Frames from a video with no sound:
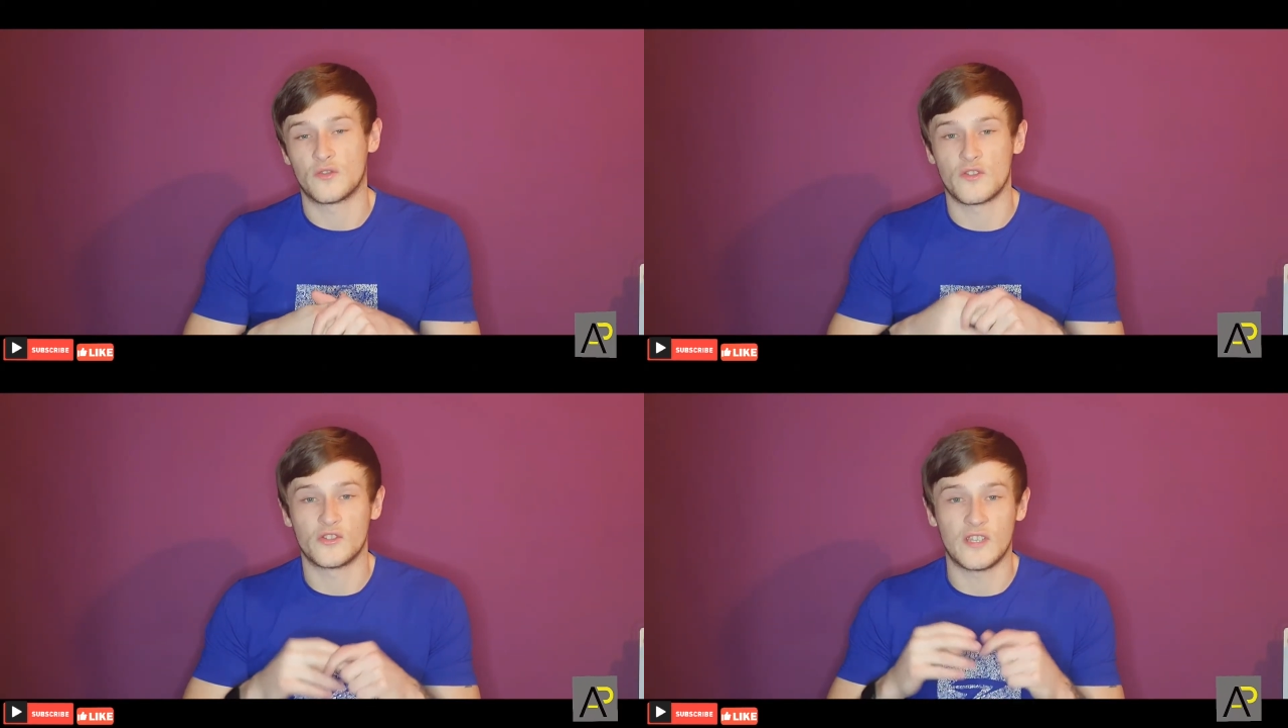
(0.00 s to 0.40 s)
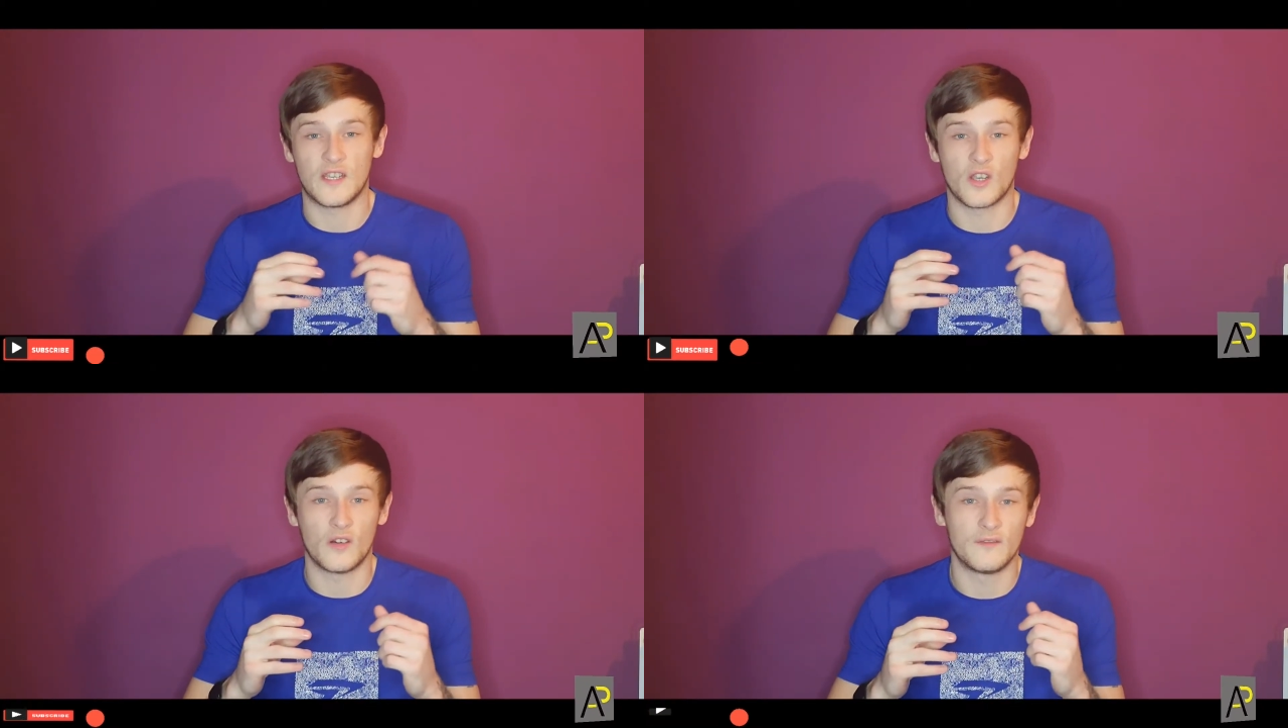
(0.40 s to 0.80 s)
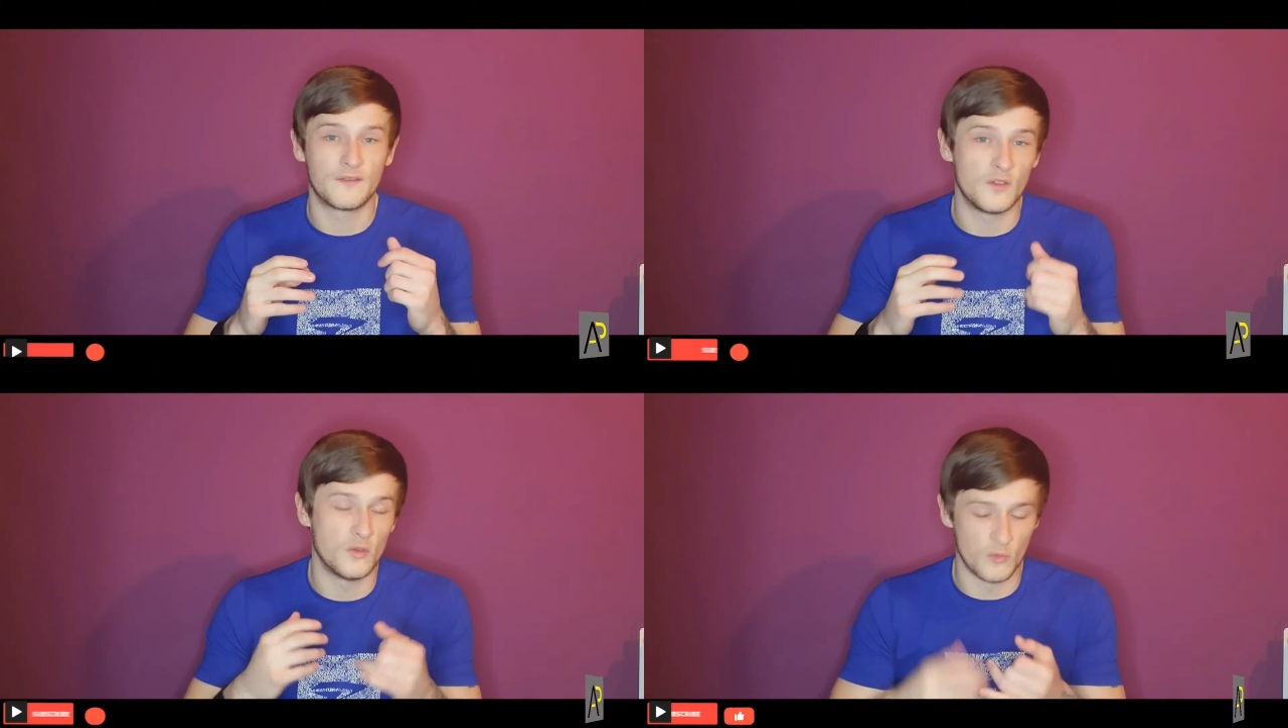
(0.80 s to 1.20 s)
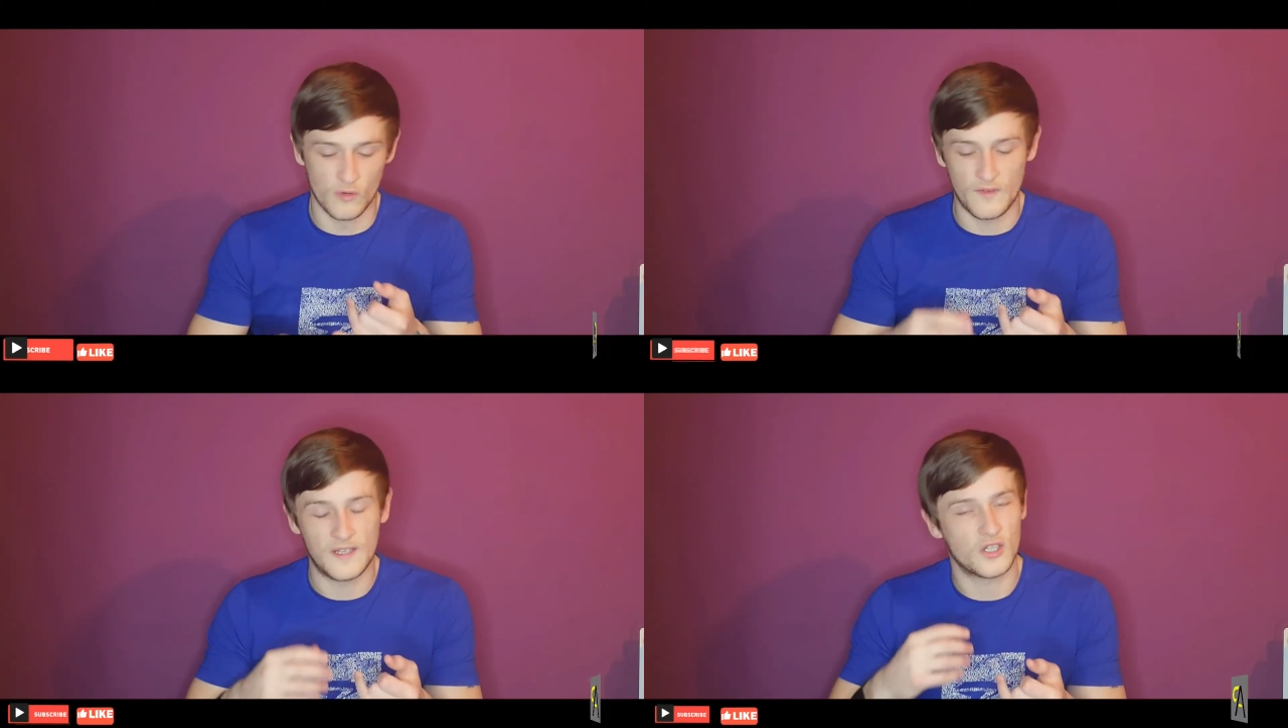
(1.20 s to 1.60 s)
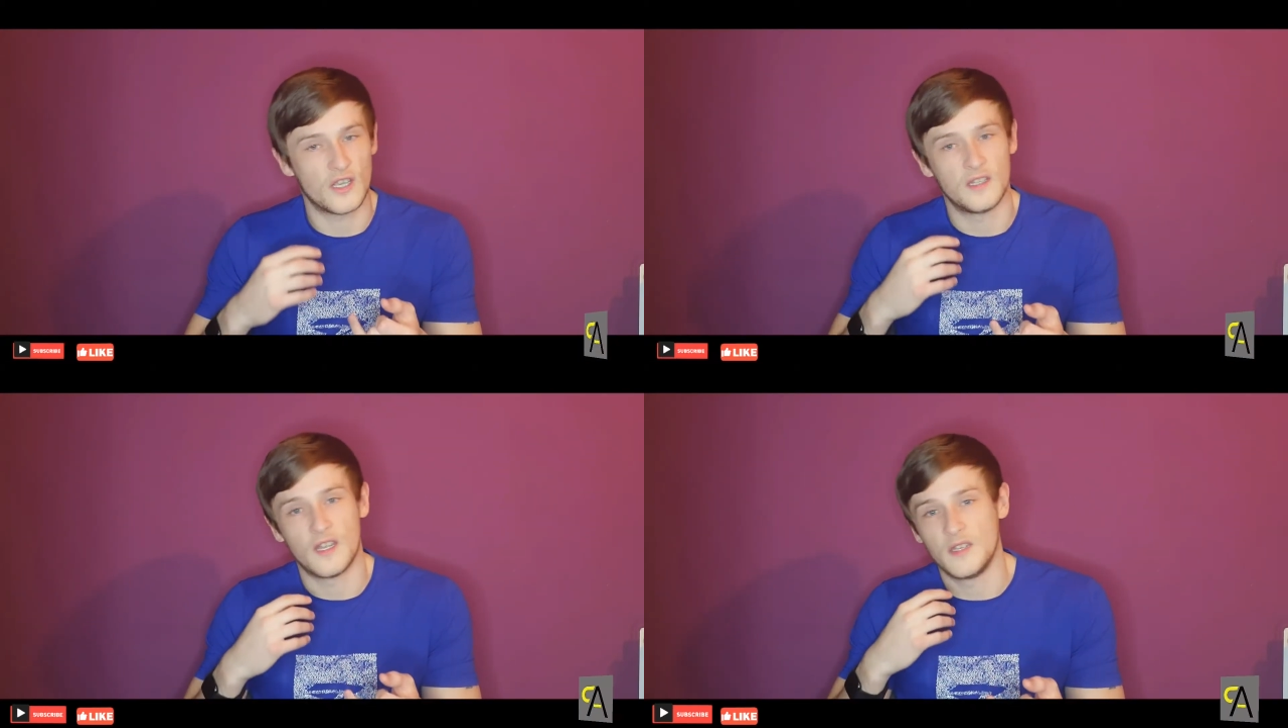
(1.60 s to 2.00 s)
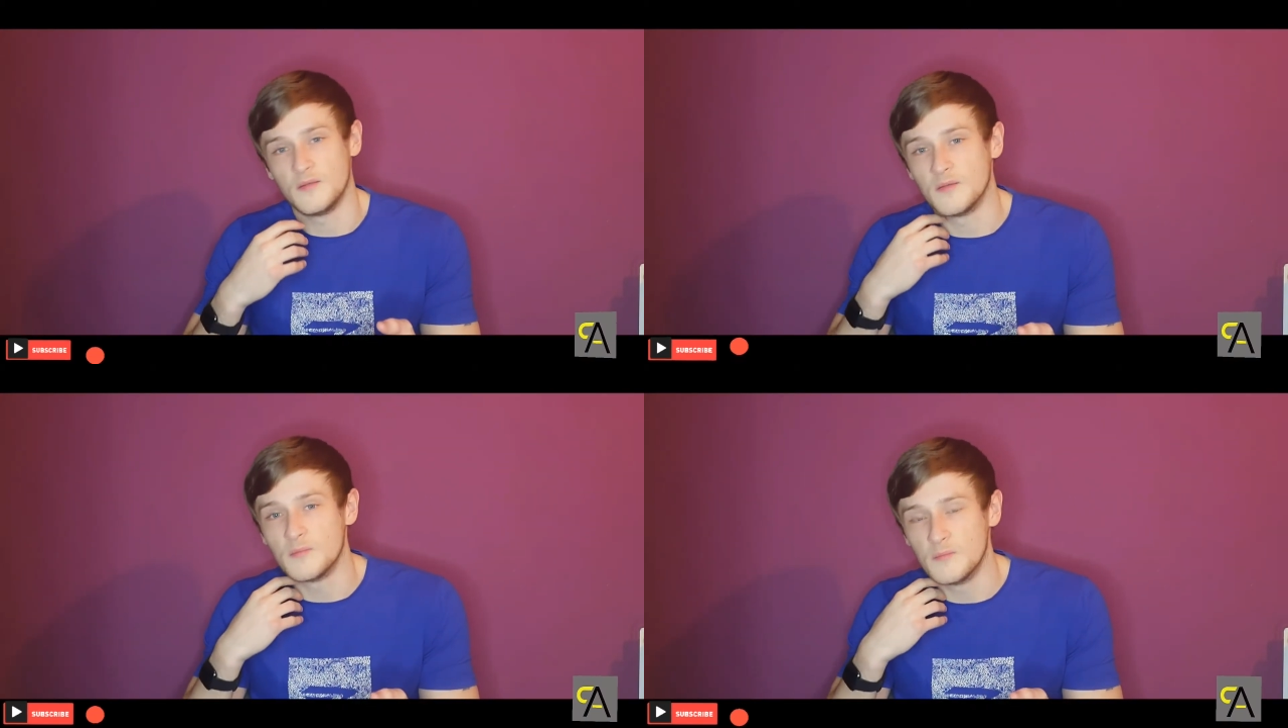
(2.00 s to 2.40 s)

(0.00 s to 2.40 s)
for the sake of motivation and